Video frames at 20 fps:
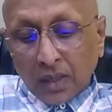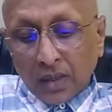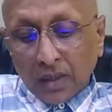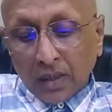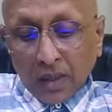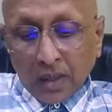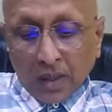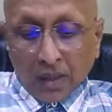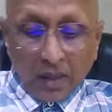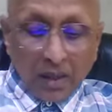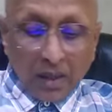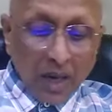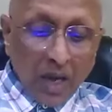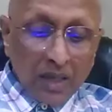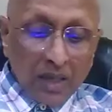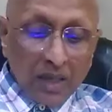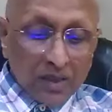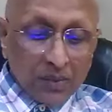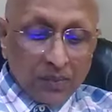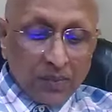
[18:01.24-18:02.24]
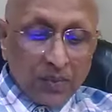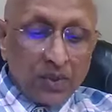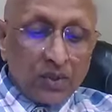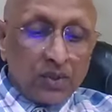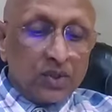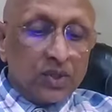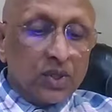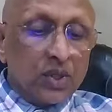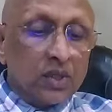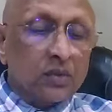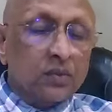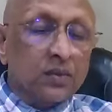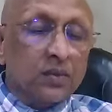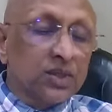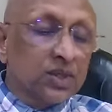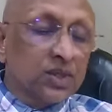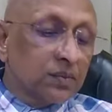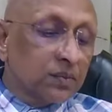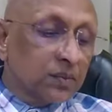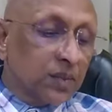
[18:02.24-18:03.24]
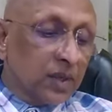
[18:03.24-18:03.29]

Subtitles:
The last feature which